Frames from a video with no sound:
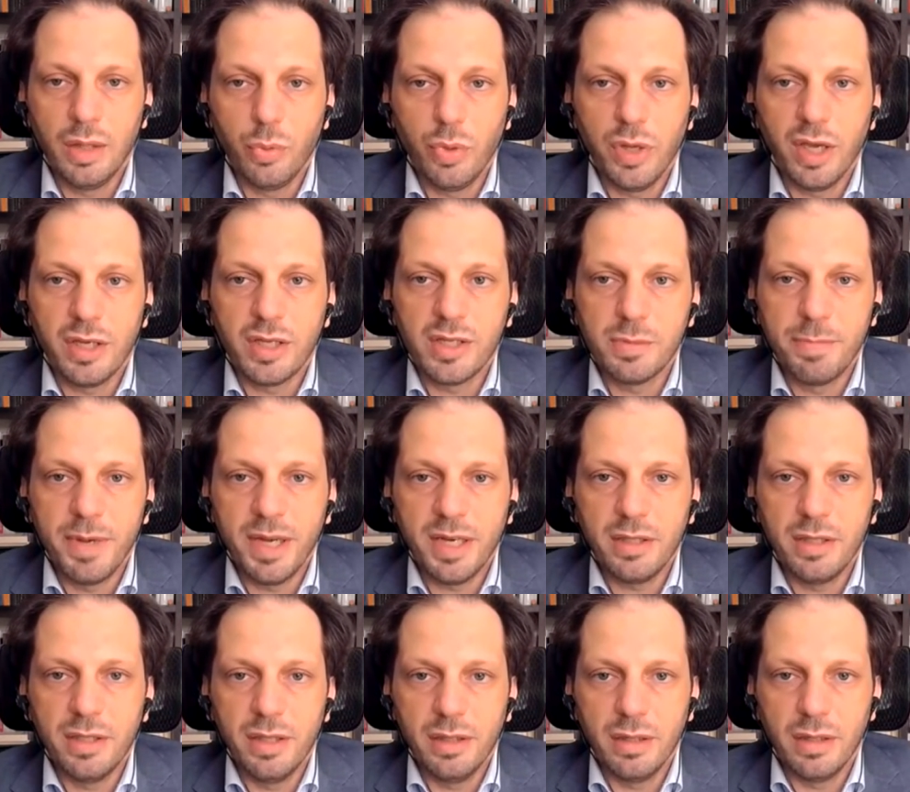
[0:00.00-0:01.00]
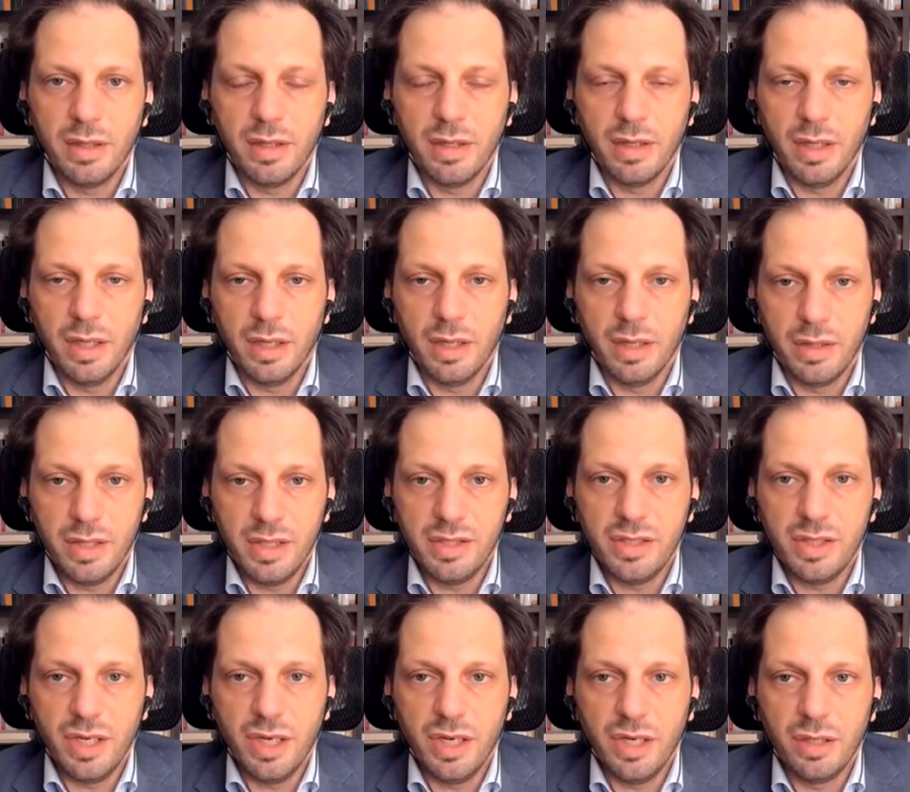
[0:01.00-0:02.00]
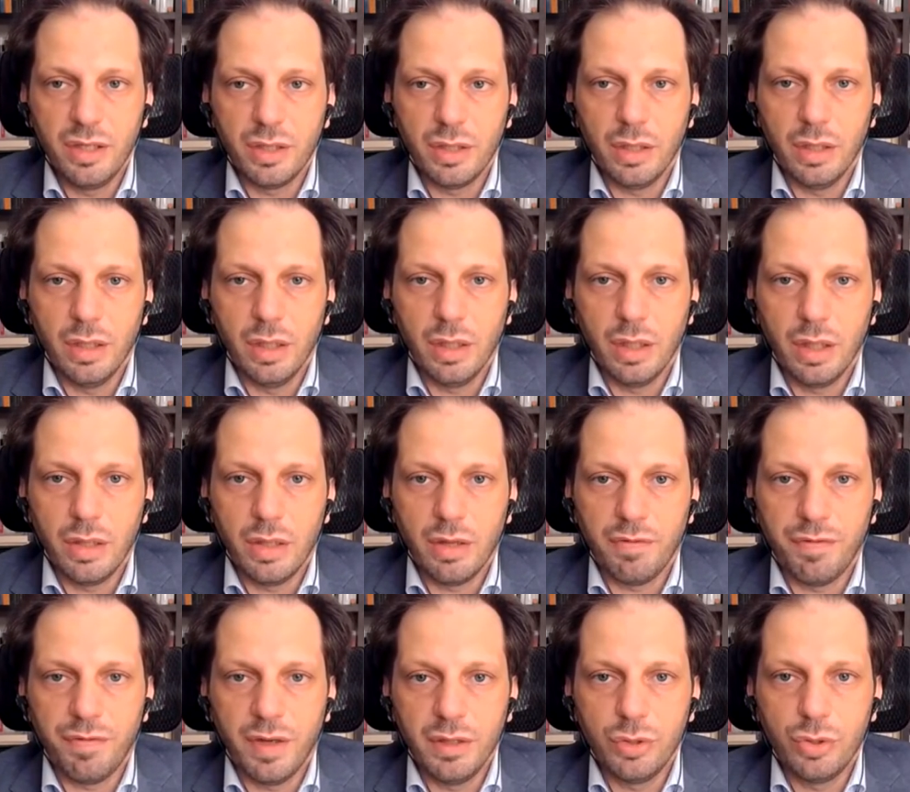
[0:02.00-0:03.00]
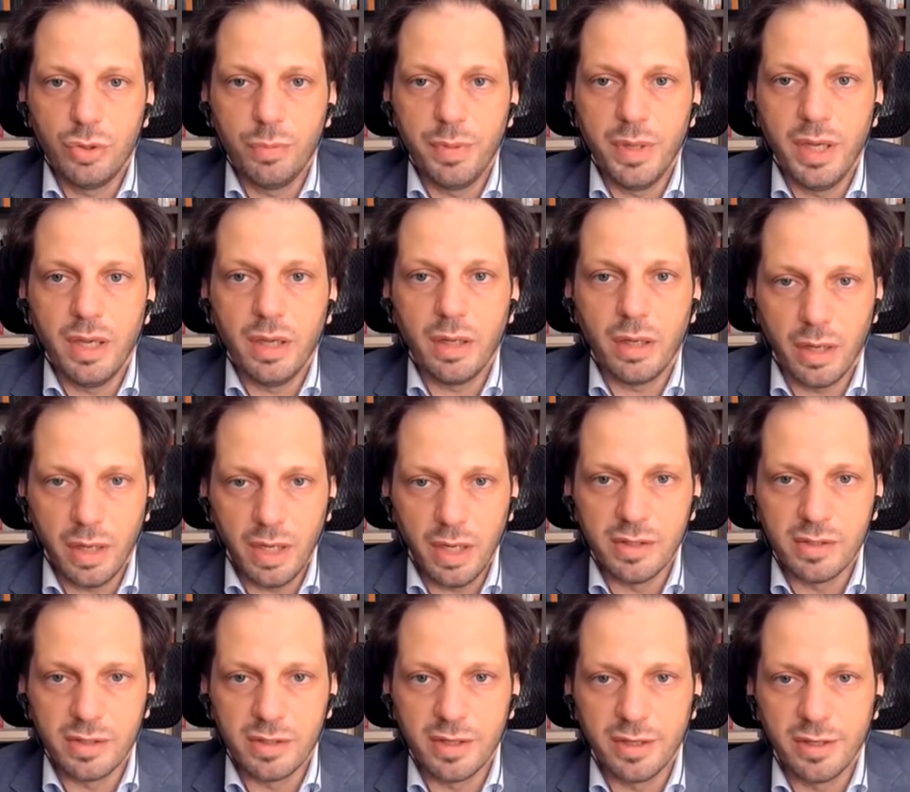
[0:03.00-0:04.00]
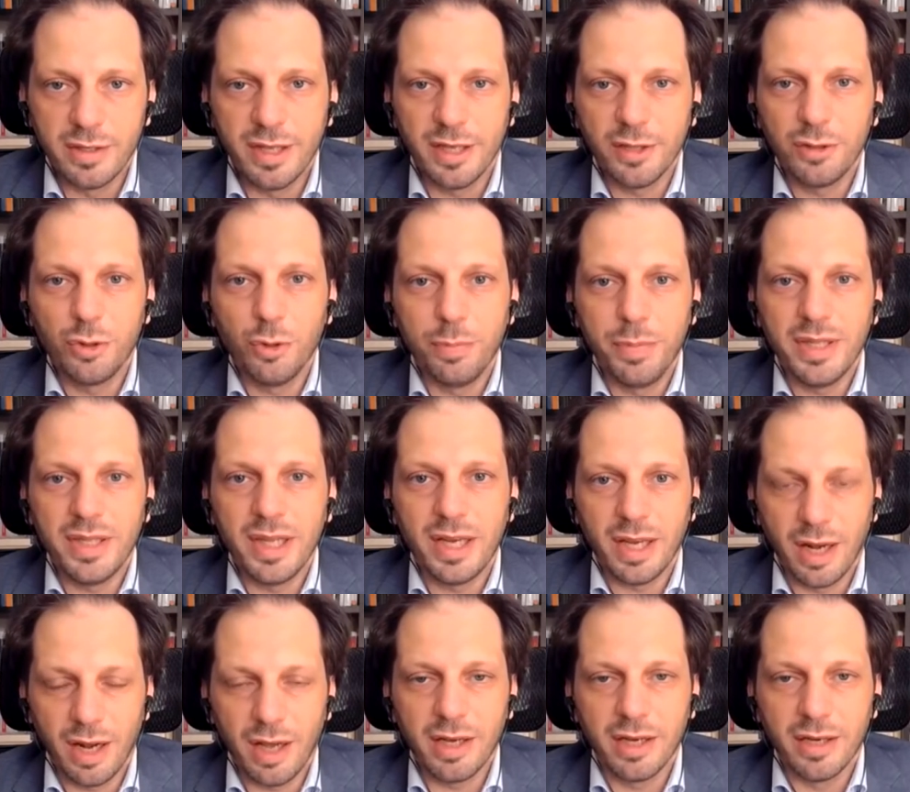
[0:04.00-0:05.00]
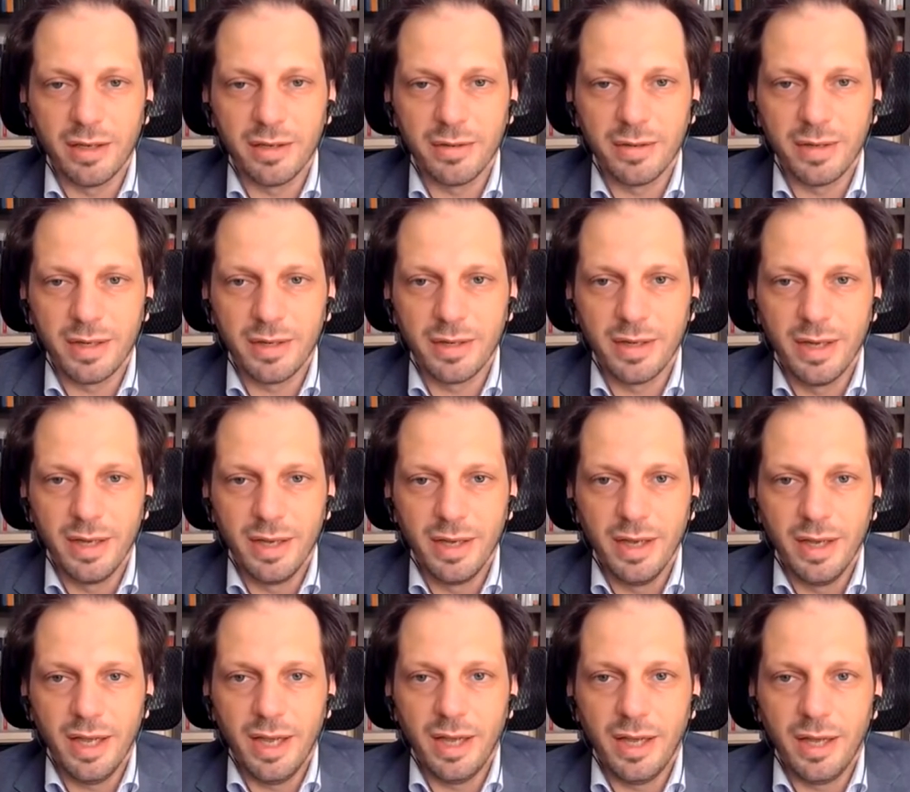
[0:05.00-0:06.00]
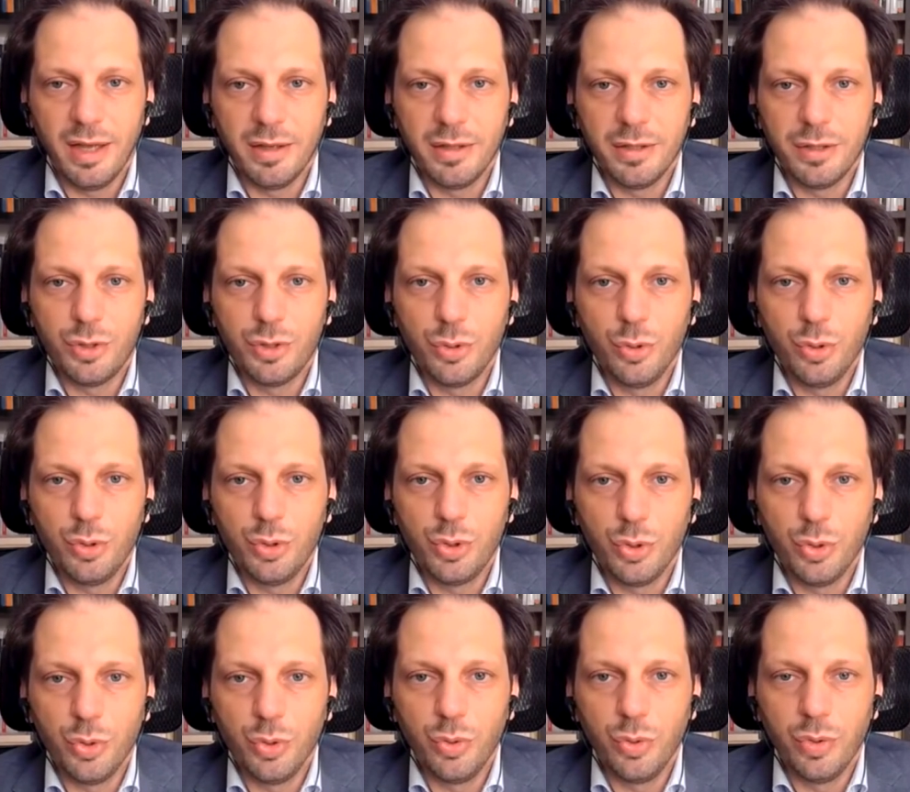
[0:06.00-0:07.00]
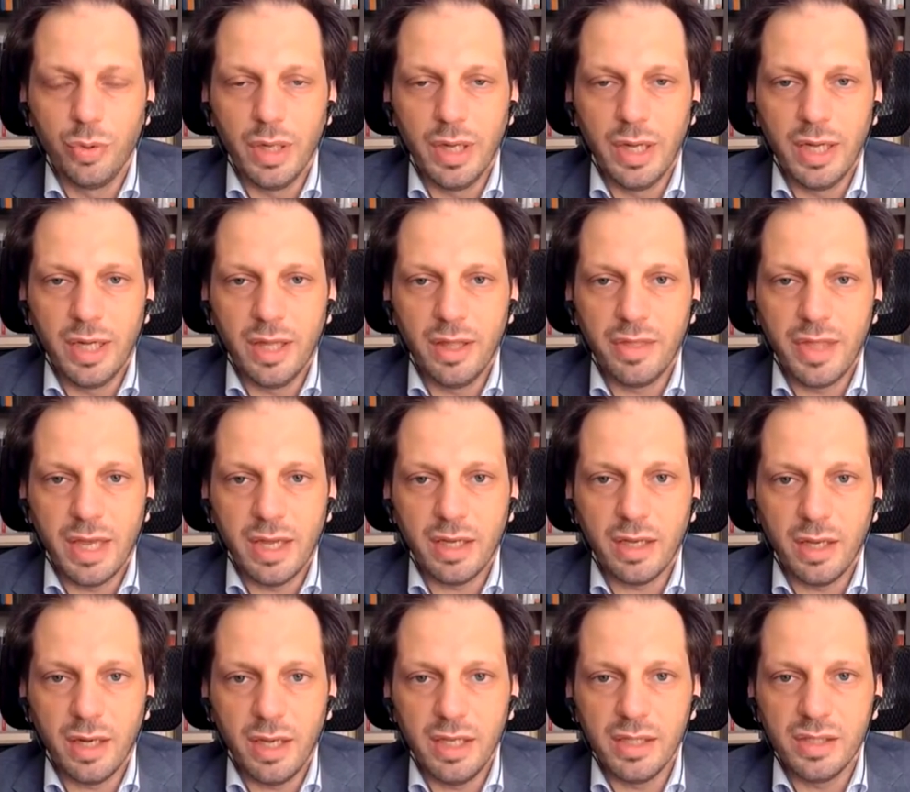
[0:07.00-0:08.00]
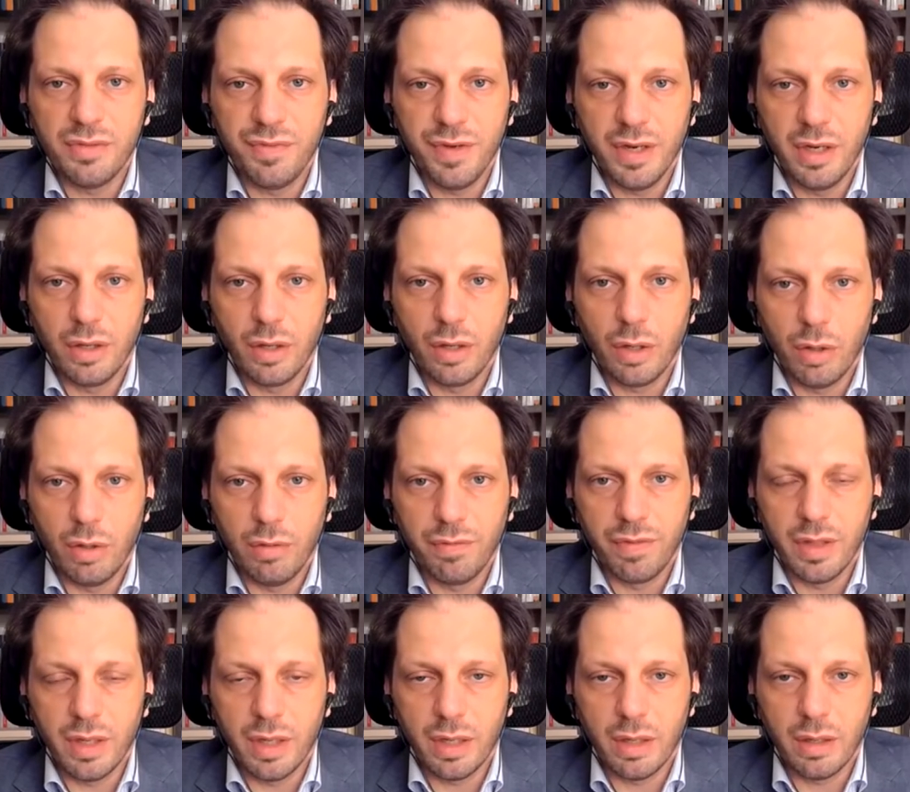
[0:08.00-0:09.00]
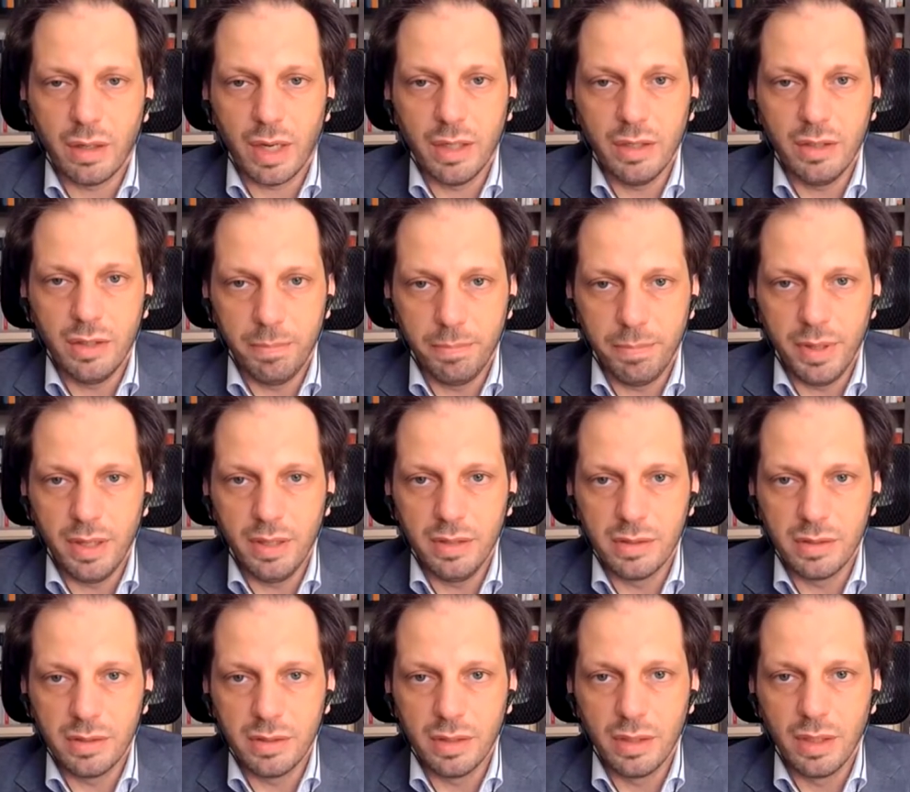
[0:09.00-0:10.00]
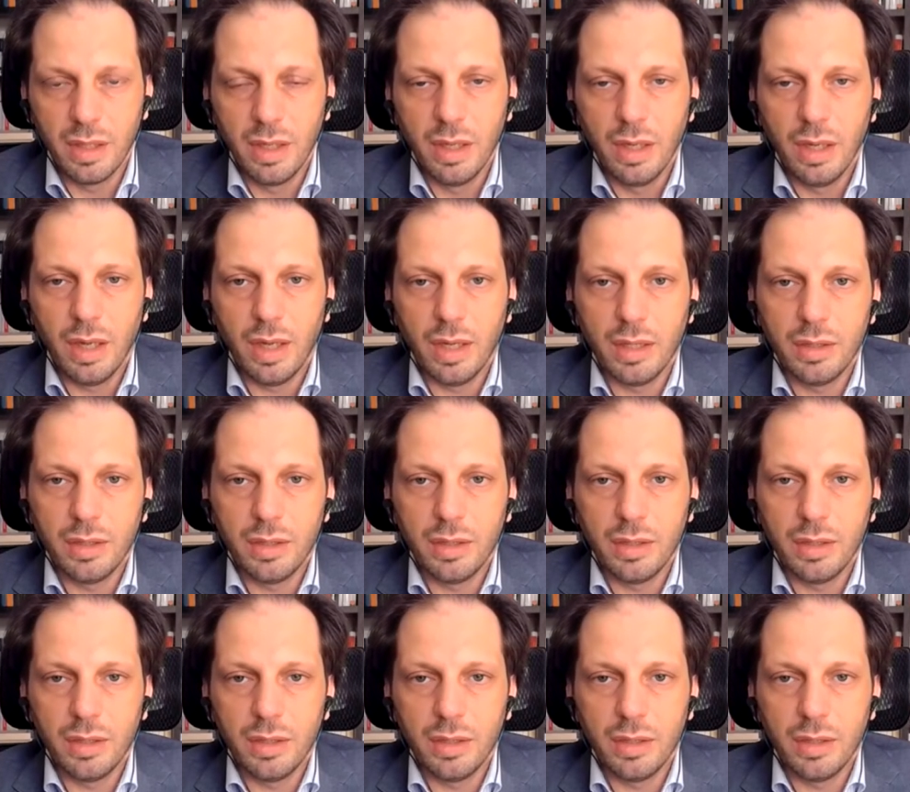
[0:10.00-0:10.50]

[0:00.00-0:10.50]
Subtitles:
And we expected this year the fund to be increased, not to be declined, due to the increased figure of the ITPs